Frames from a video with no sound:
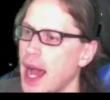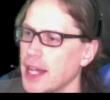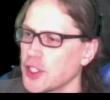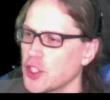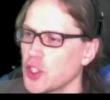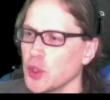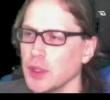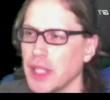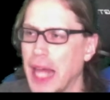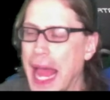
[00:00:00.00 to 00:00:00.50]

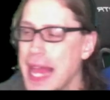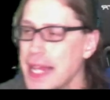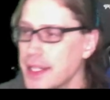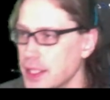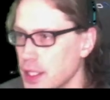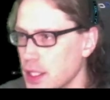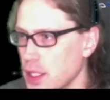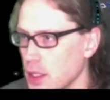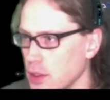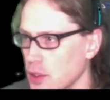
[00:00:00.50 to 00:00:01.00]
So
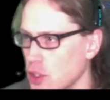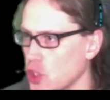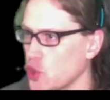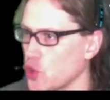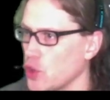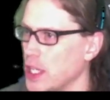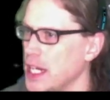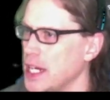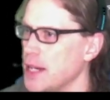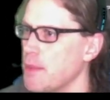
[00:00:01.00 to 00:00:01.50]
last
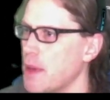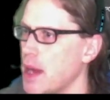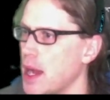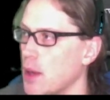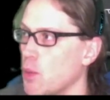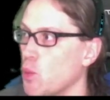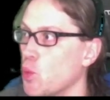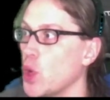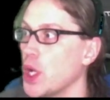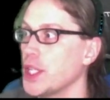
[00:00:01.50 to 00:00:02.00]
stream
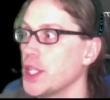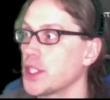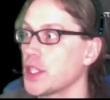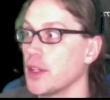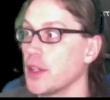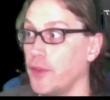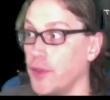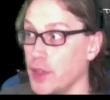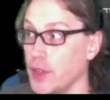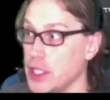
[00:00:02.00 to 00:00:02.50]
was
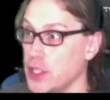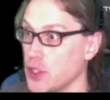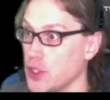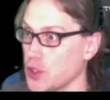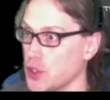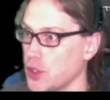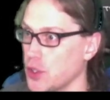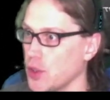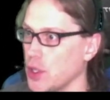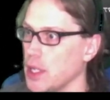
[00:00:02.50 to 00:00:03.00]
the freezer
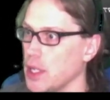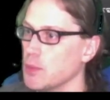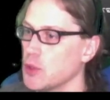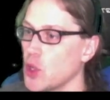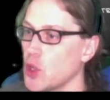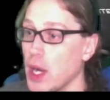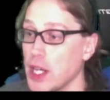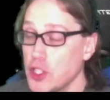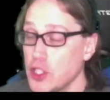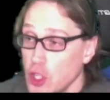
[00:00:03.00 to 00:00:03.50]
stream,
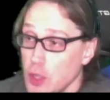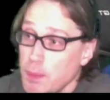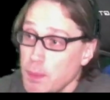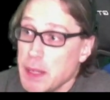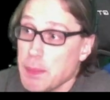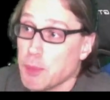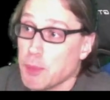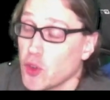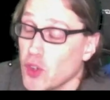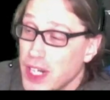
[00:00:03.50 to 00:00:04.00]
so I should
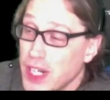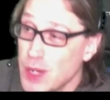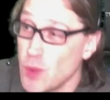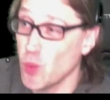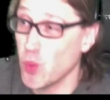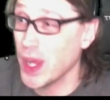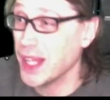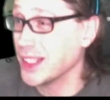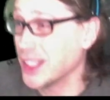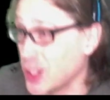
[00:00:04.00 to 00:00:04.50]
be pretty
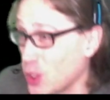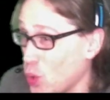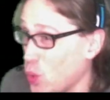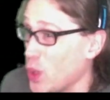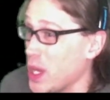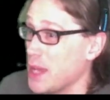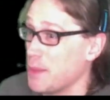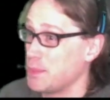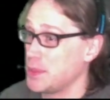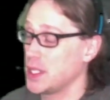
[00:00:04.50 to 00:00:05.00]
well
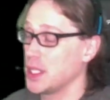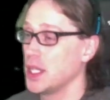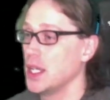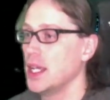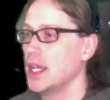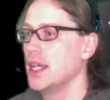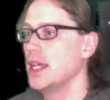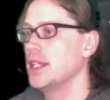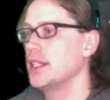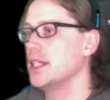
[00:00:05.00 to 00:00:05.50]
equipped
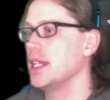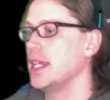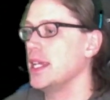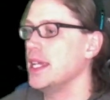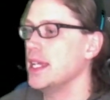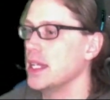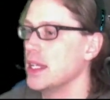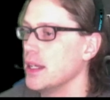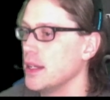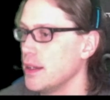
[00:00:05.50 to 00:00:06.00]
to
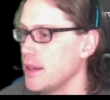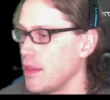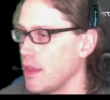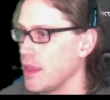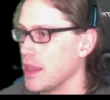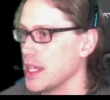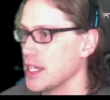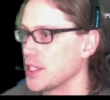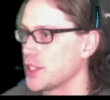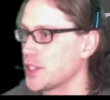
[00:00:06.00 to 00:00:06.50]
hit
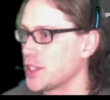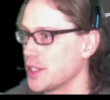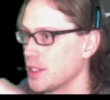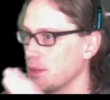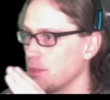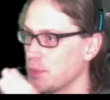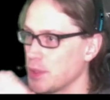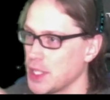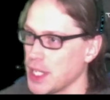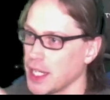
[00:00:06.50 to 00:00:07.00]
this
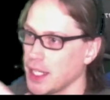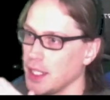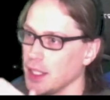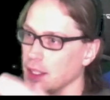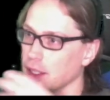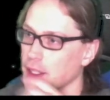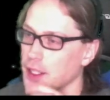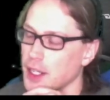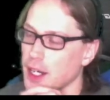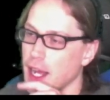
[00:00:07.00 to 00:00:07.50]

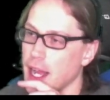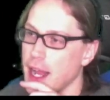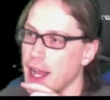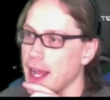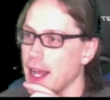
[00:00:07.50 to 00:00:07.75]
particular